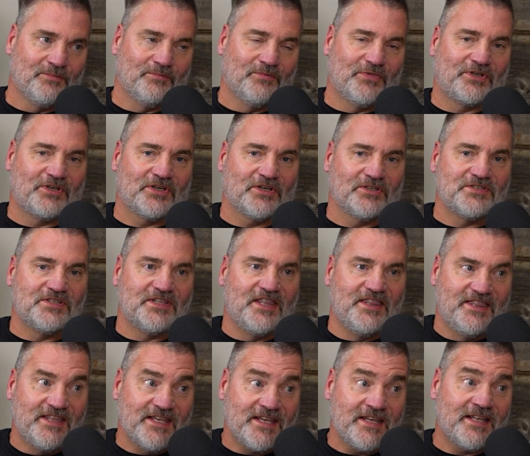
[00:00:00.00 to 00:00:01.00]
because
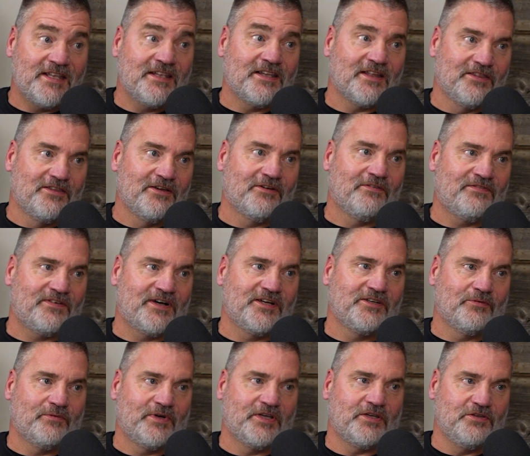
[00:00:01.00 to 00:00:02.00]
then they'll find
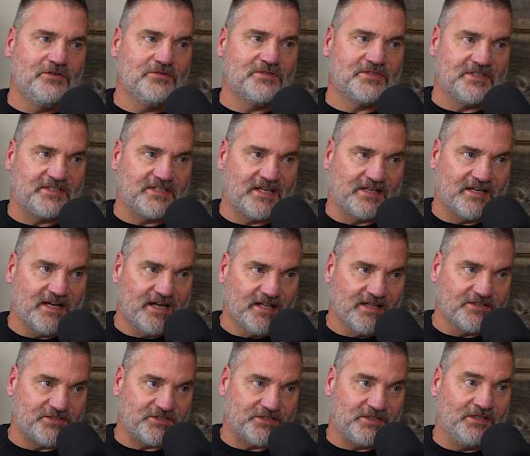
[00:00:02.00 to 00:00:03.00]
a way to use the
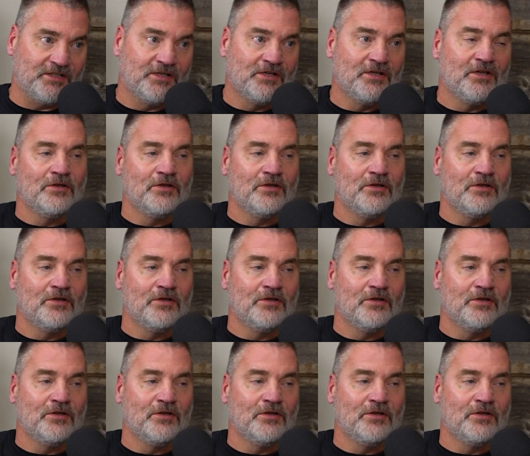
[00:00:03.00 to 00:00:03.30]
technology